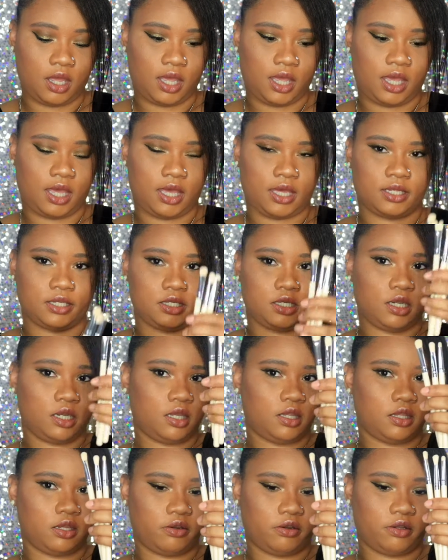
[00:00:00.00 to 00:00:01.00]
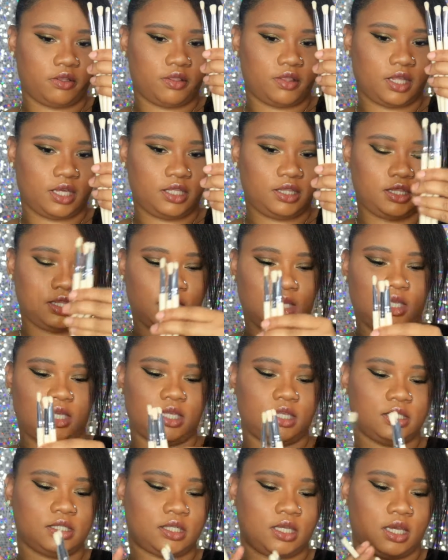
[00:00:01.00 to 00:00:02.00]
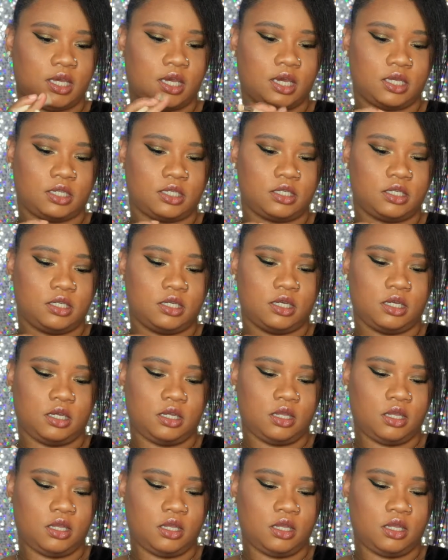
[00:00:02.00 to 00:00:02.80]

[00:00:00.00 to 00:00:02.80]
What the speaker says: and they're like these, and